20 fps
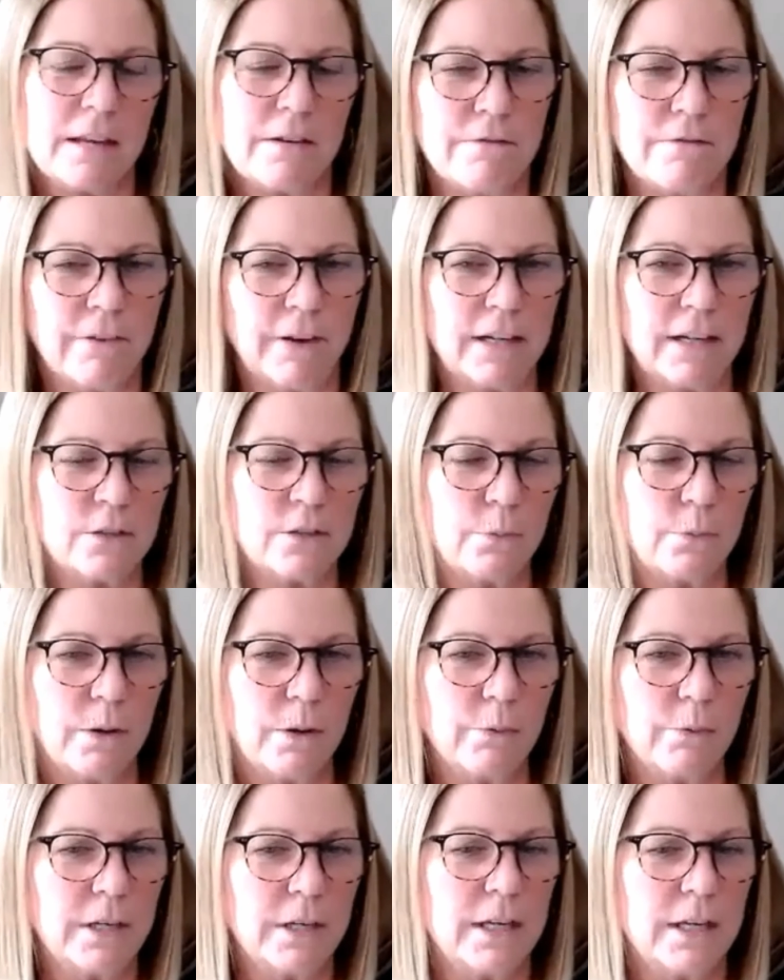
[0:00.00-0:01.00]
the advice we
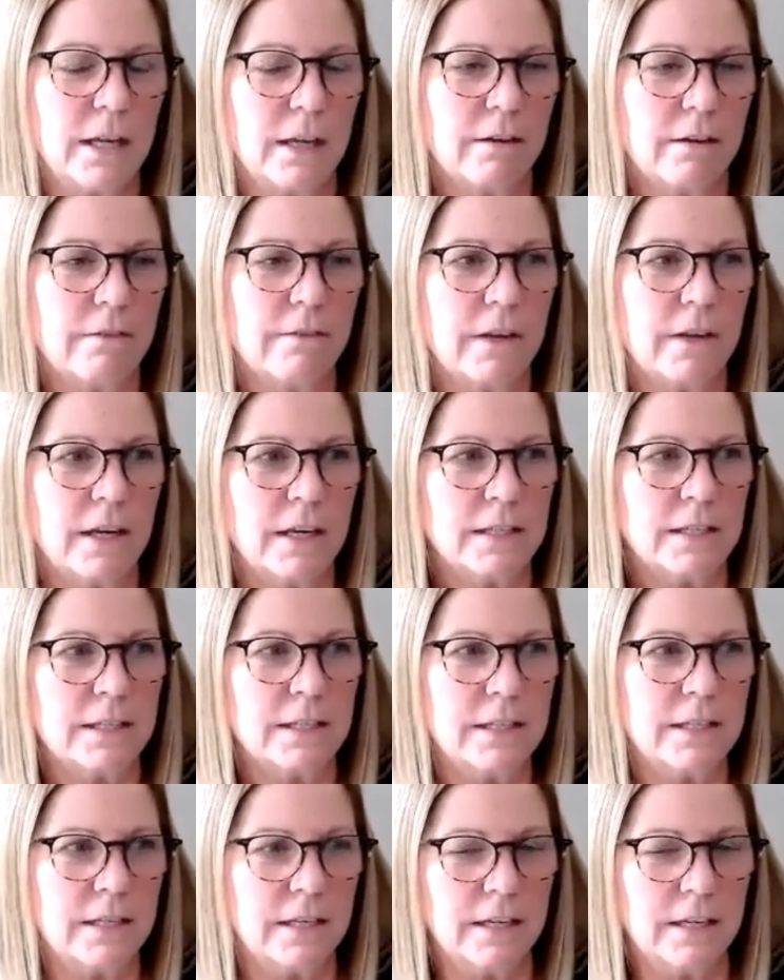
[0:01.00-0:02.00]
would give
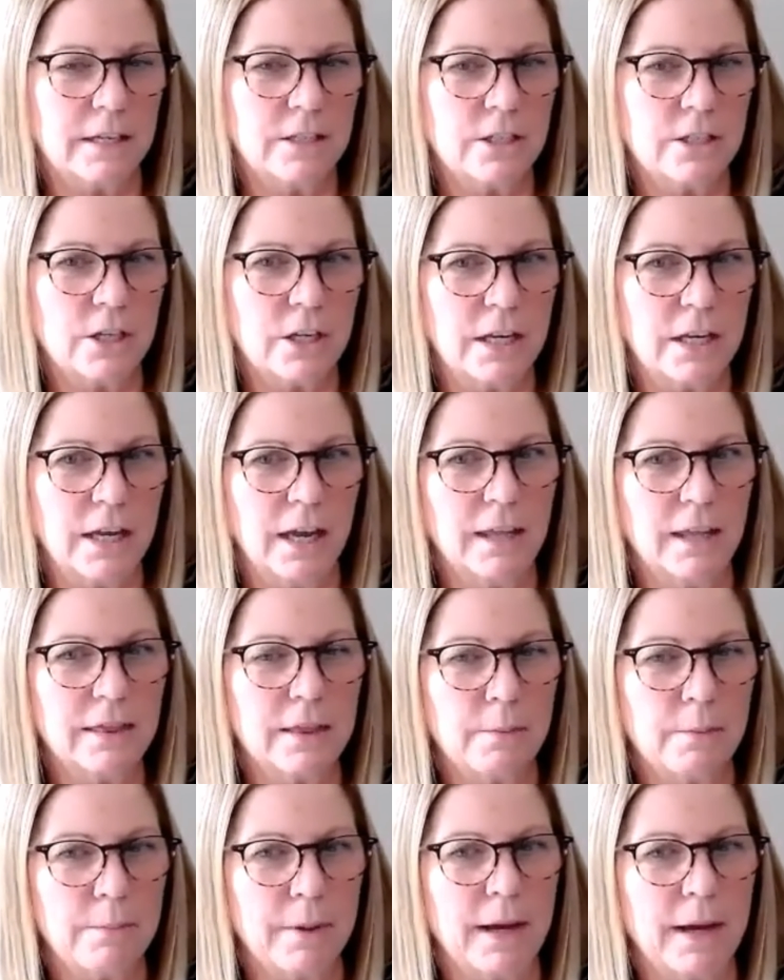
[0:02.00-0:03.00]
is to get
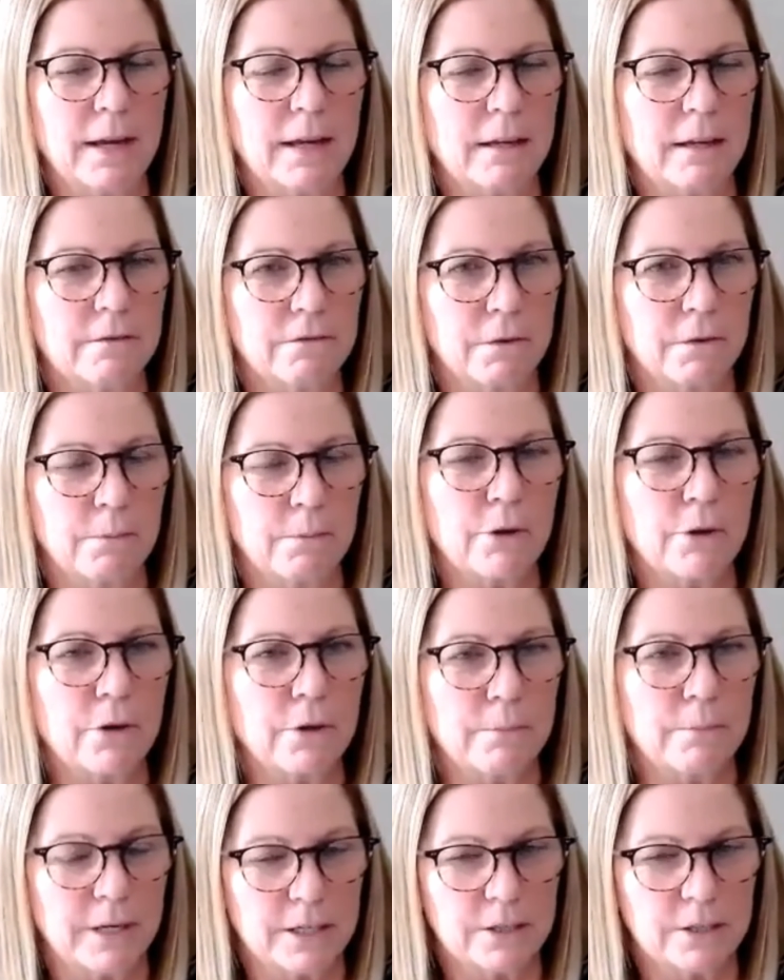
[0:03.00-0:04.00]
the buy-in from your
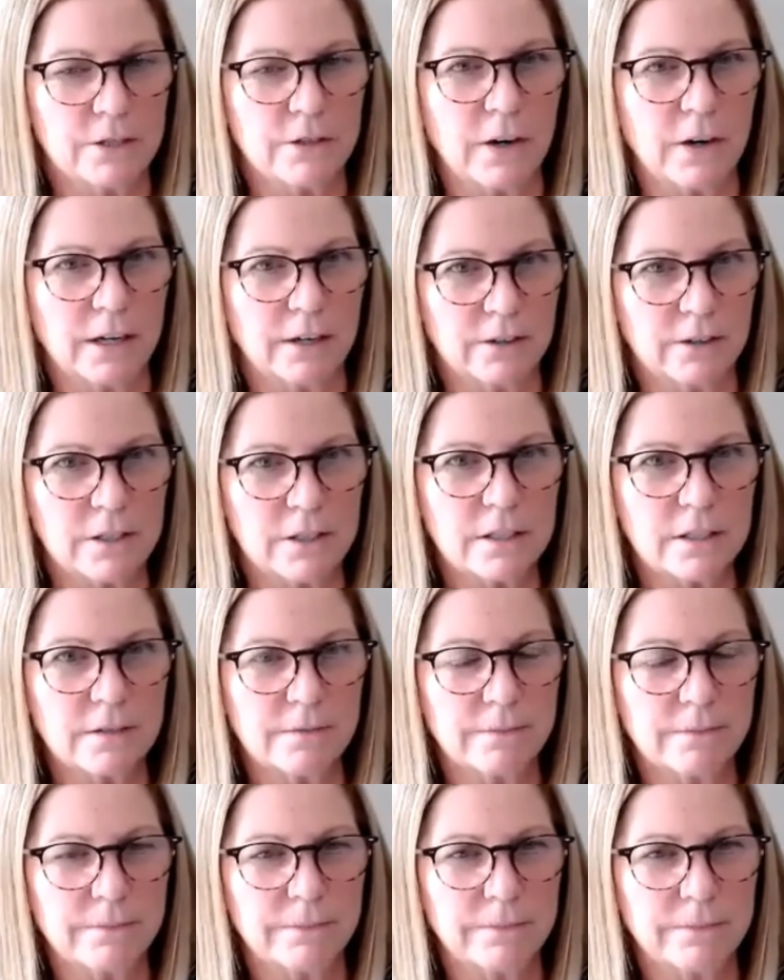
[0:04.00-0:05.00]
administrators.